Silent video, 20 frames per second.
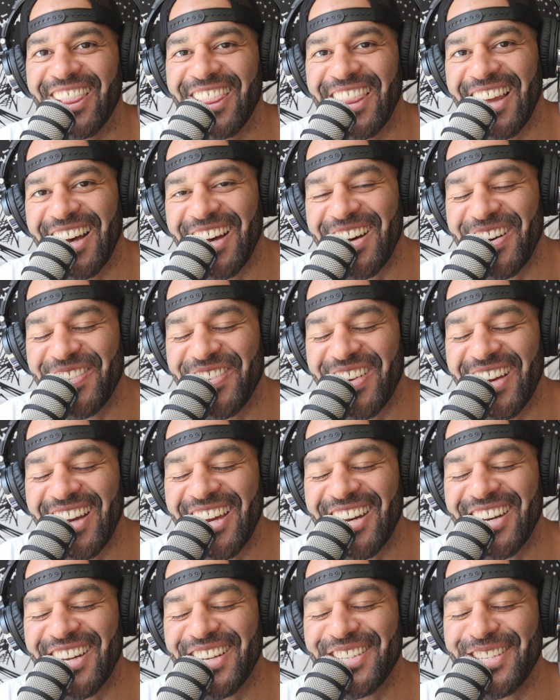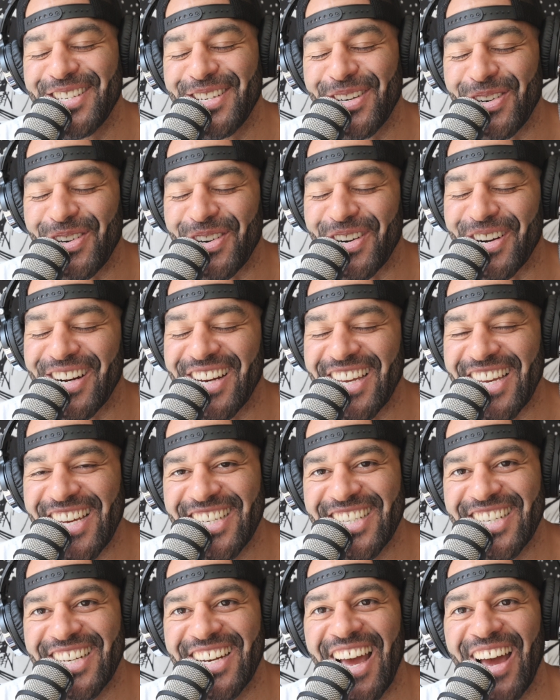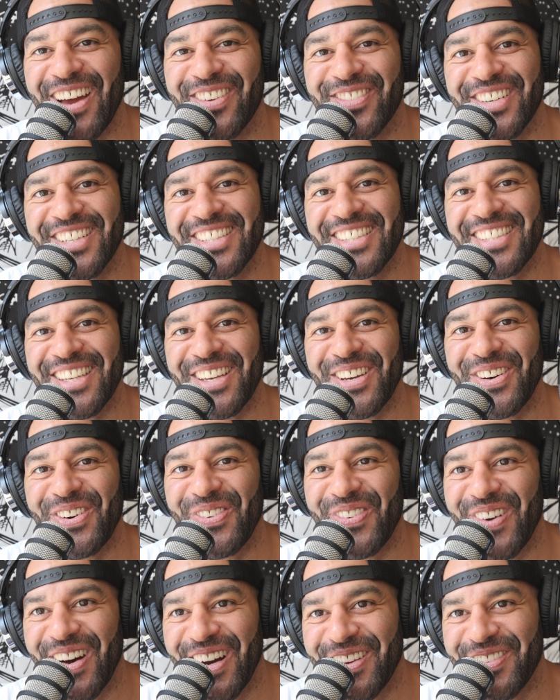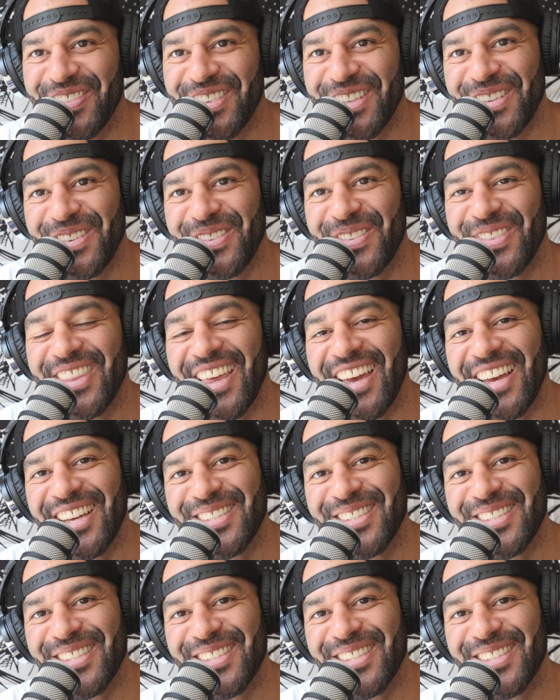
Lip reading: I love and adore each and every single one of you.